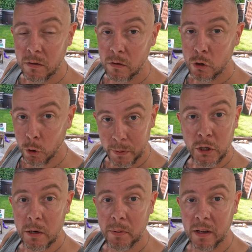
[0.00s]
super
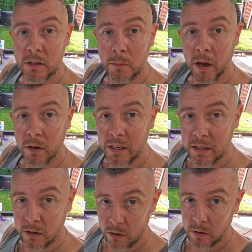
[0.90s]
cheaply, to be
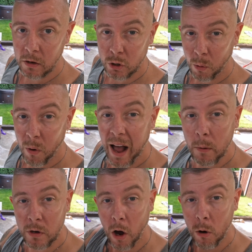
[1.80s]
honest. So I
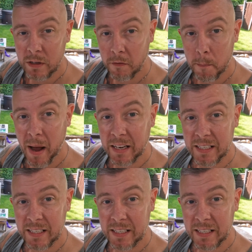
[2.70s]
would always have a bag of